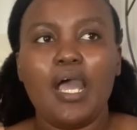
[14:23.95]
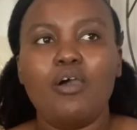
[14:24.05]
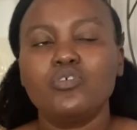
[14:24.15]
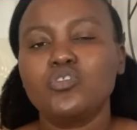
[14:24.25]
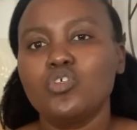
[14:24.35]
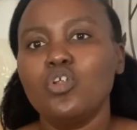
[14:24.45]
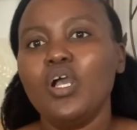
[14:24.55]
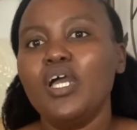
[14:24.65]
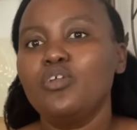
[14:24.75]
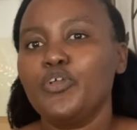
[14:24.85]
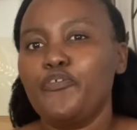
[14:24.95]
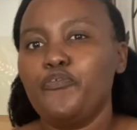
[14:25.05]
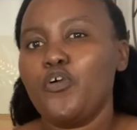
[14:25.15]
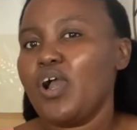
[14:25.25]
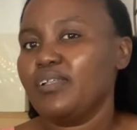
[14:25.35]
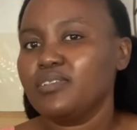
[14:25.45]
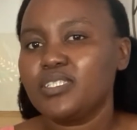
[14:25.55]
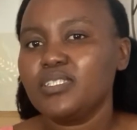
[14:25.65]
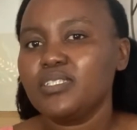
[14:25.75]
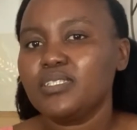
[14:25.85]
I was no longer looking for
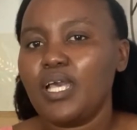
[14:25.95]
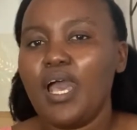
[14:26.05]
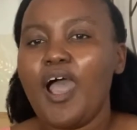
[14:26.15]
answers.